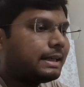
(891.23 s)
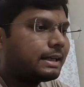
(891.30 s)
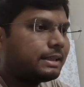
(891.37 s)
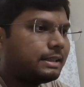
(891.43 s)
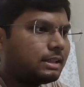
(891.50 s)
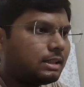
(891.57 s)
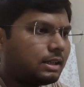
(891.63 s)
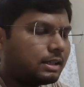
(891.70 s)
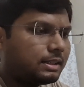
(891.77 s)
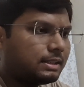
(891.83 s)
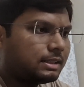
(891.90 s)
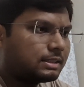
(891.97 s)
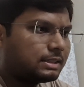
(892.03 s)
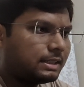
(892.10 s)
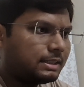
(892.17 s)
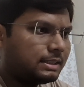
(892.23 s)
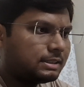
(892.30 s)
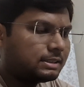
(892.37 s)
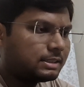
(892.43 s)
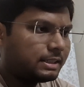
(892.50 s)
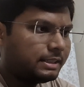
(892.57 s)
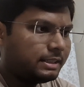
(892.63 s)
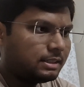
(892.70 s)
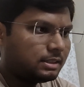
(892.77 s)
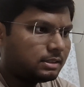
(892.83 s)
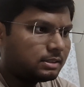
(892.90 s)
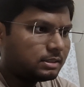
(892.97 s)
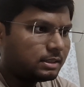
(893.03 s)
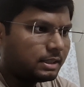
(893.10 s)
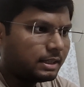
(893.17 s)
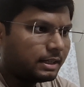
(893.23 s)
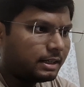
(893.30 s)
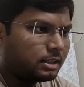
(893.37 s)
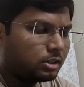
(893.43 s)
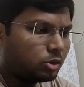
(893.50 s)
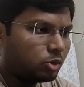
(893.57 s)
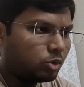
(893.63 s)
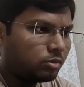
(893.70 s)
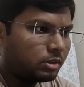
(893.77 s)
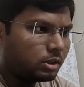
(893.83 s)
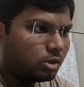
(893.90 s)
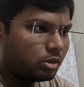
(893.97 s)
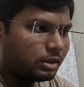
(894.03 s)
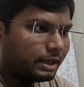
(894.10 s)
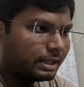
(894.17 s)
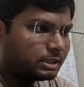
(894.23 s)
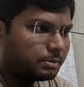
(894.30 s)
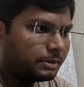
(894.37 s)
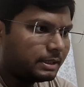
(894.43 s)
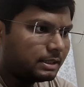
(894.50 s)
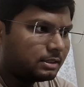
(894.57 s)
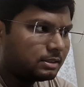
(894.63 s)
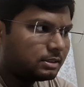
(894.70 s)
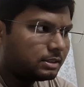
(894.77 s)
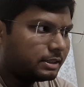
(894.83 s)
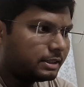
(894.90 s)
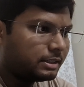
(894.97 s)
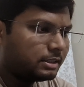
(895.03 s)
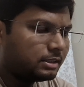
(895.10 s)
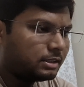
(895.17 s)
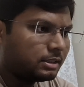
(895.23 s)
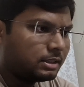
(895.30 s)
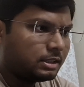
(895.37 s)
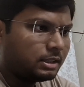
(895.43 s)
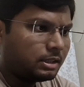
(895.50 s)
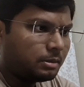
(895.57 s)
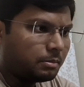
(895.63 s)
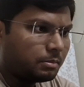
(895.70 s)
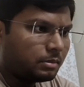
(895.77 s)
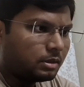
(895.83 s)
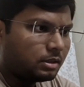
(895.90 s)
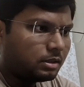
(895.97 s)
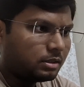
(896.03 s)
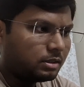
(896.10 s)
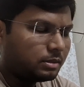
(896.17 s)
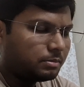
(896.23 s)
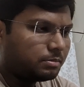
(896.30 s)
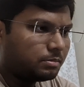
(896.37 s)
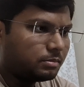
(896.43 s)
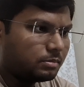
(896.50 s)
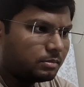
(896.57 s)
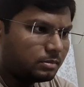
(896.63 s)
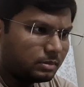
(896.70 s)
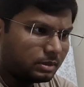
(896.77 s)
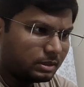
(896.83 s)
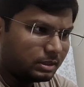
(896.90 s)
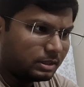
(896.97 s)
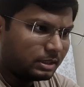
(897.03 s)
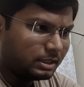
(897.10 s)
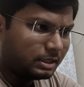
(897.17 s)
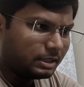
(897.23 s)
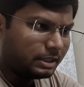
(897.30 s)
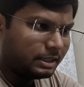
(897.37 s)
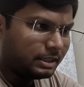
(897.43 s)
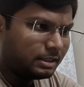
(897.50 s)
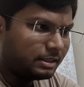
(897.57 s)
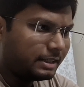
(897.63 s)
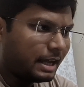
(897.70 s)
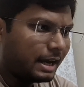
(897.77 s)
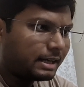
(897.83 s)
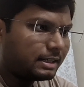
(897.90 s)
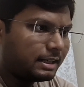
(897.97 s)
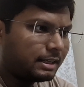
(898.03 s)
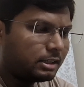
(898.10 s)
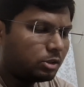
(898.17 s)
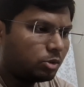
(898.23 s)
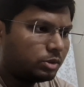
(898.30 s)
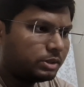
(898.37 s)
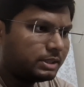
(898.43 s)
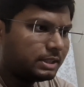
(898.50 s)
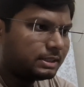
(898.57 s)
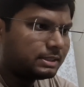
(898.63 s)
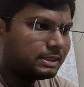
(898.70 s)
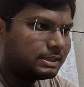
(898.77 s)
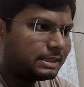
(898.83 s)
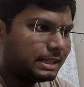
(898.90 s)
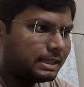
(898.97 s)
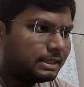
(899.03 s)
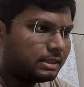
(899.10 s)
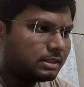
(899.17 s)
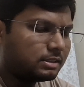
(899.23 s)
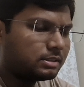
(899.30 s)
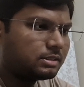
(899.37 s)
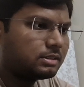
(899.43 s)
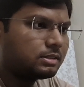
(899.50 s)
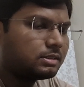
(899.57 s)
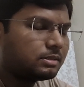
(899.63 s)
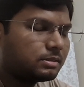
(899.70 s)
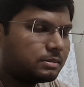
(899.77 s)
Technical architect side is 3 years, and overall experience uh, in React and Node.js is 10 years.